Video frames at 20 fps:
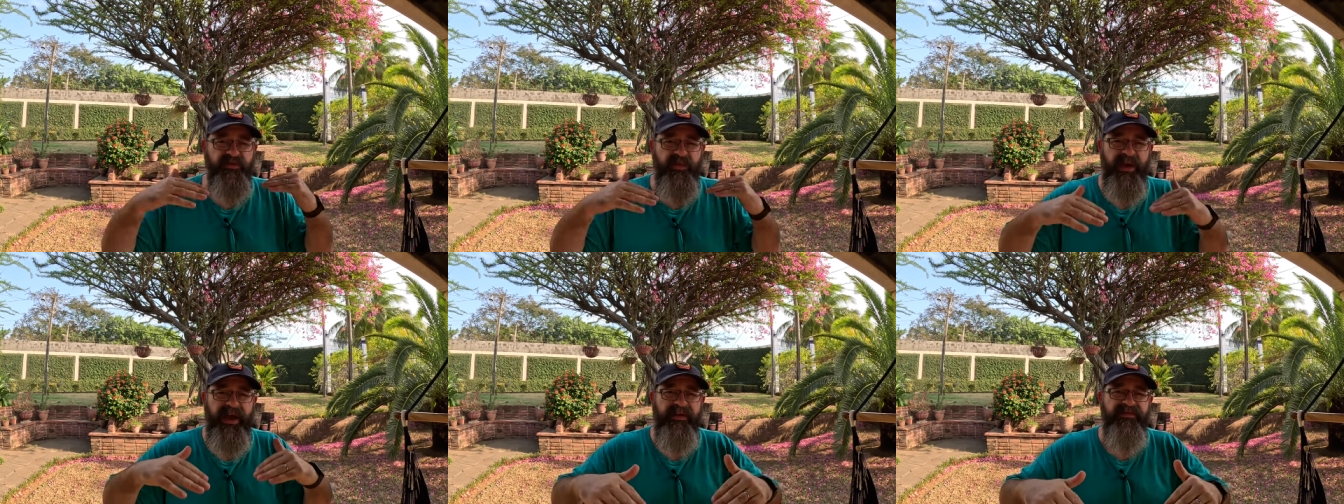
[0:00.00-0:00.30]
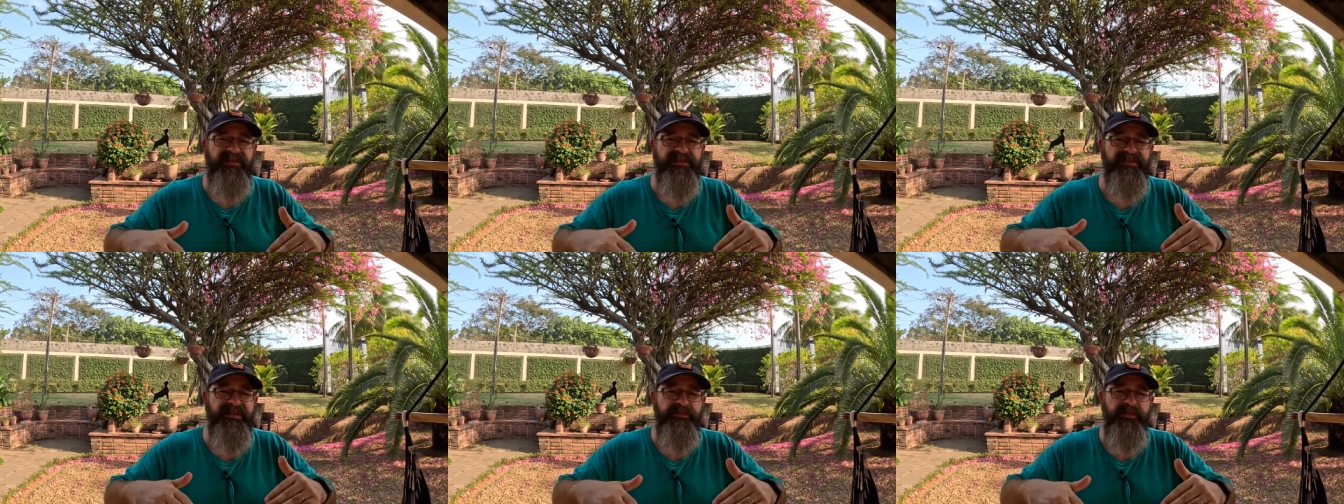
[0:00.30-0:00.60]
We have
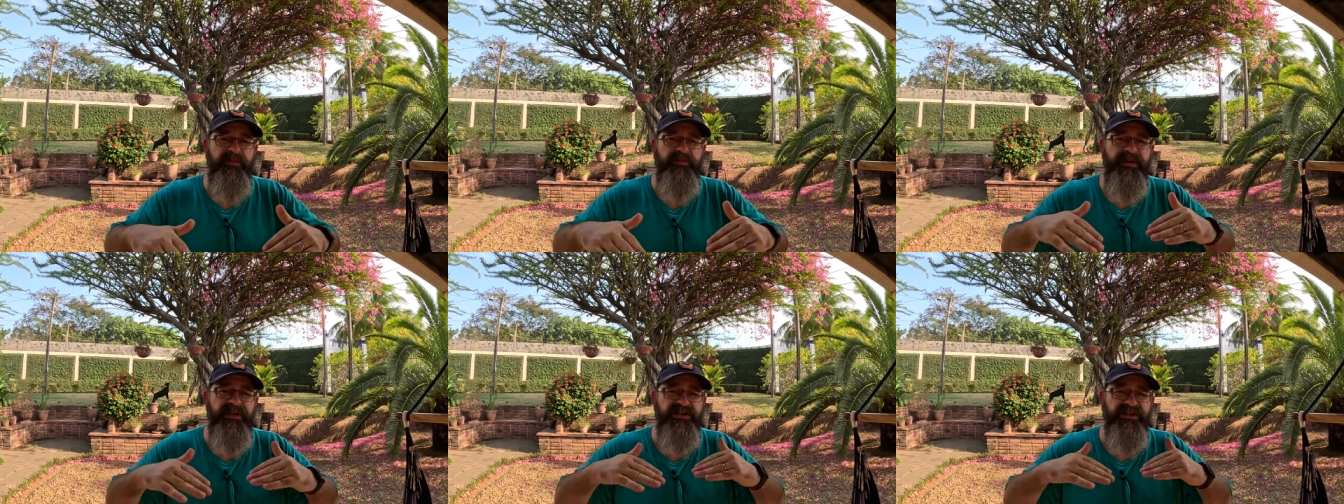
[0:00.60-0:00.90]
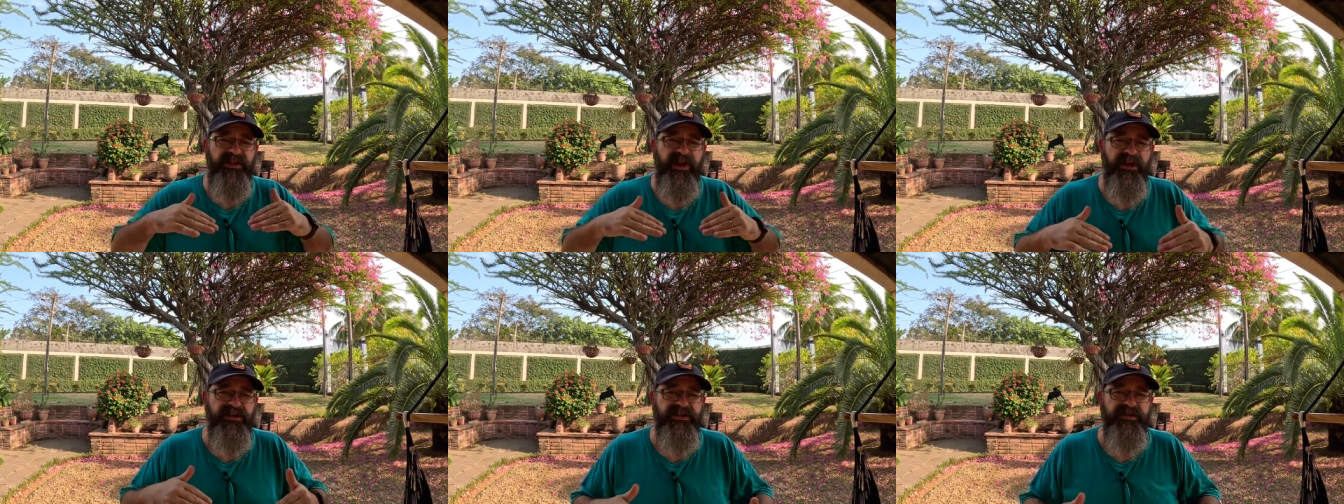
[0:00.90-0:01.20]
the Simple
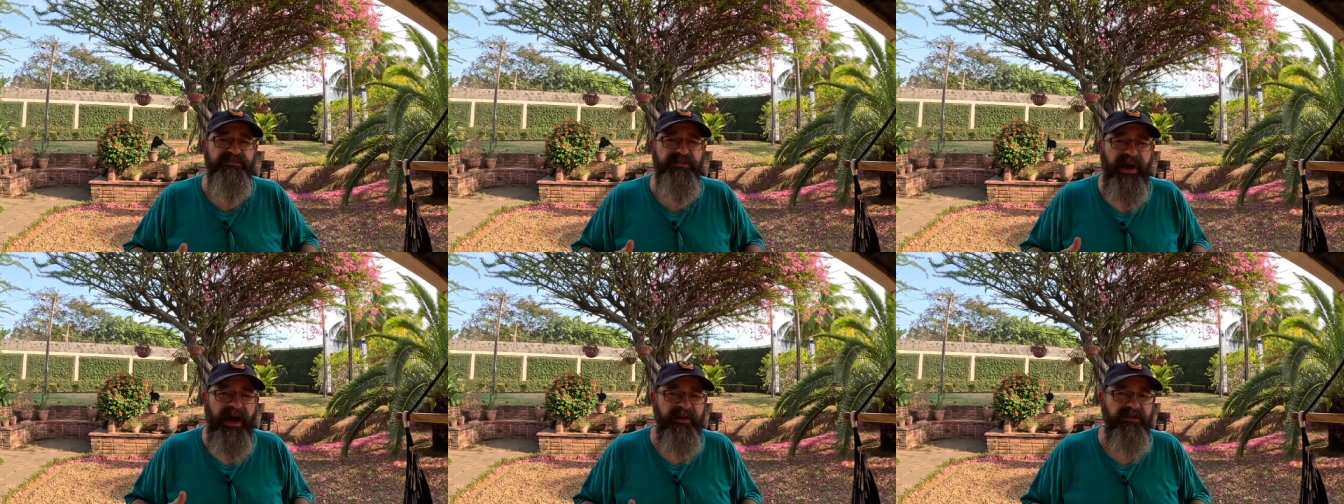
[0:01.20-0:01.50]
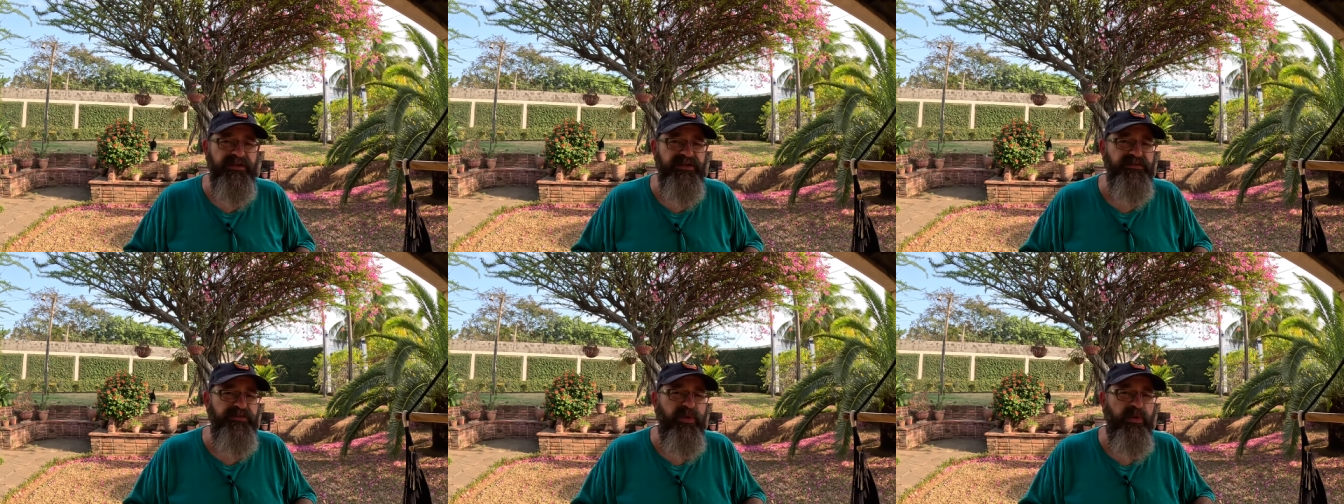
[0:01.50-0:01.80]
Beach Lodge and
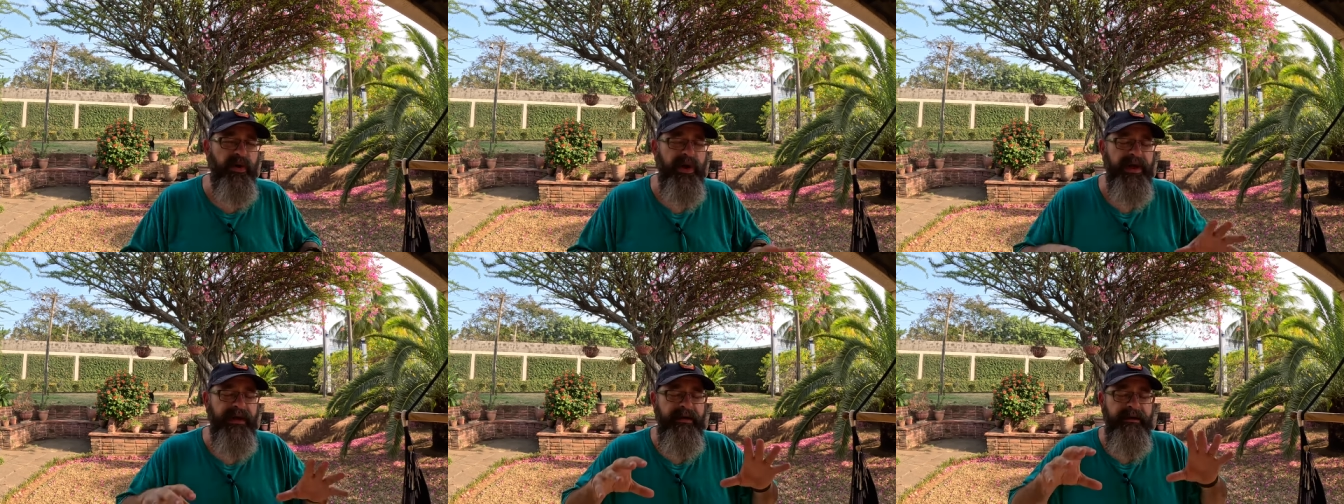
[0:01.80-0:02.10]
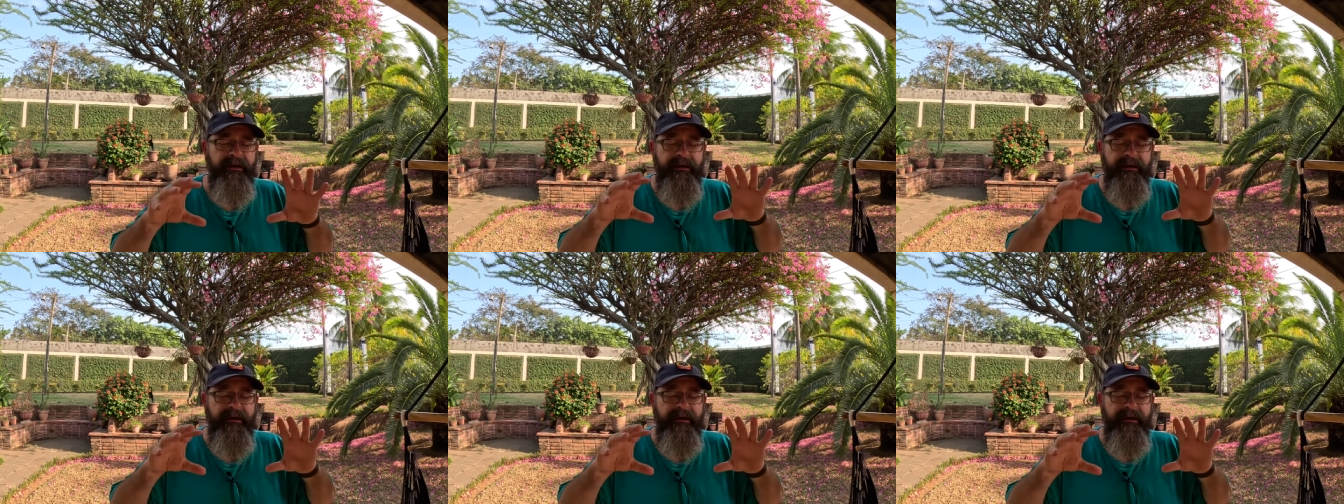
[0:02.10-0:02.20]
Pirates Point